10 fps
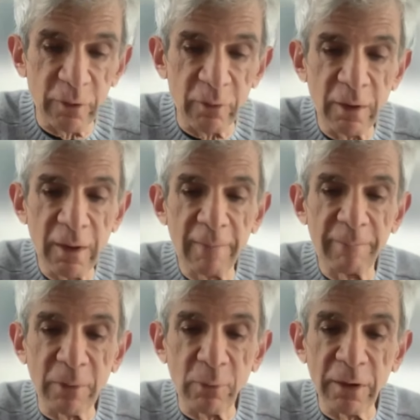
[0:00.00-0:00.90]
will
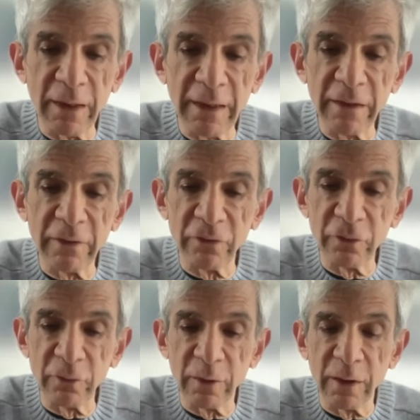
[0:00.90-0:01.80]
be related
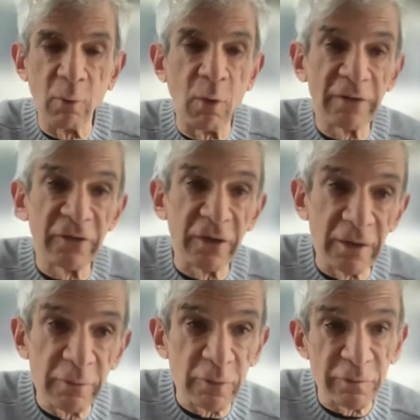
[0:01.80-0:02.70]
to uh, watching
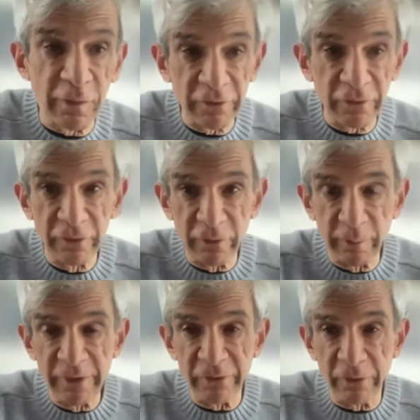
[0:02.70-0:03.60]
liver function to
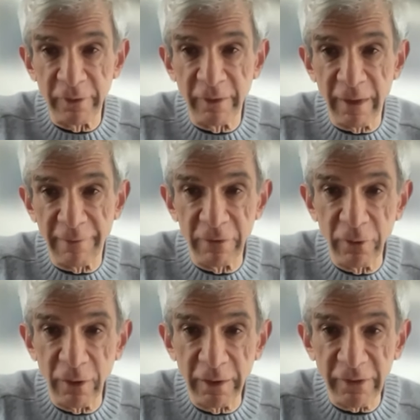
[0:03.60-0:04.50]
be certain that the
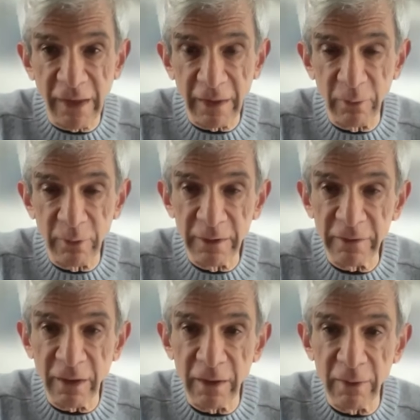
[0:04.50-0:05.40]
drug is adequately
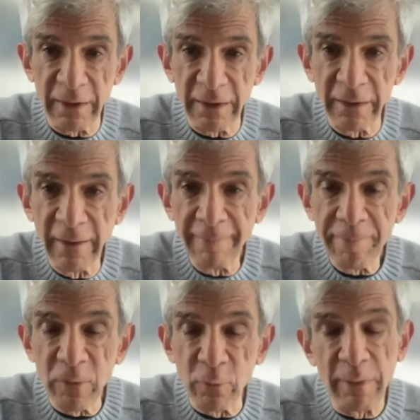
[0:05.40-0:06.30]
tolerated
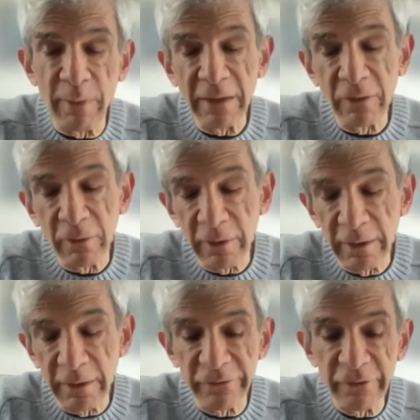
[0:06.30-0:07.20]
the remainder
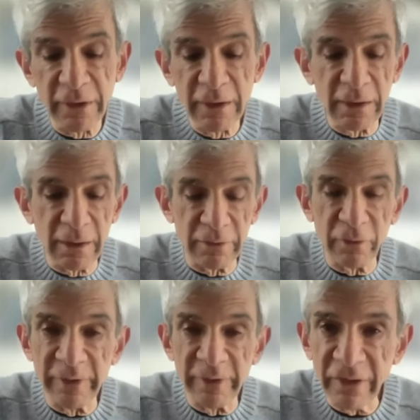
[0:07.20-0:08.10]
is uh,
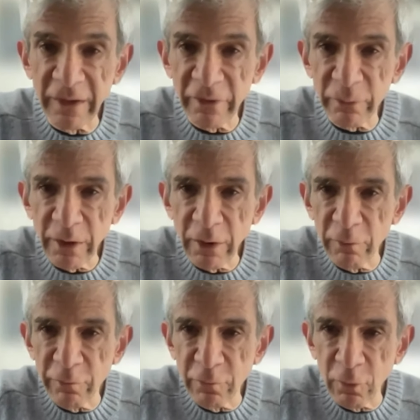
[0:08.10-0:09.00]
to be seen as we
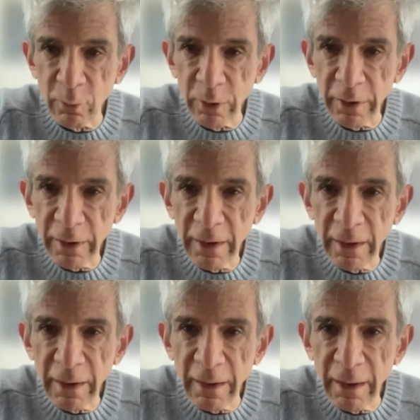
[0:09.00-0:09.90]
go forward.
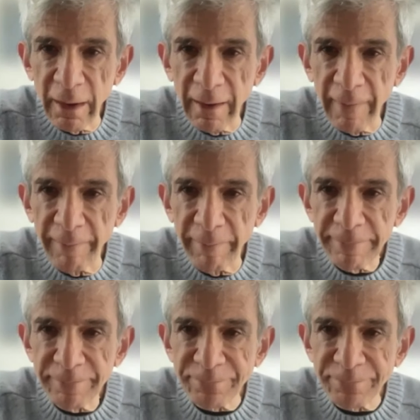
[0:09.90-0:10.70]
Um,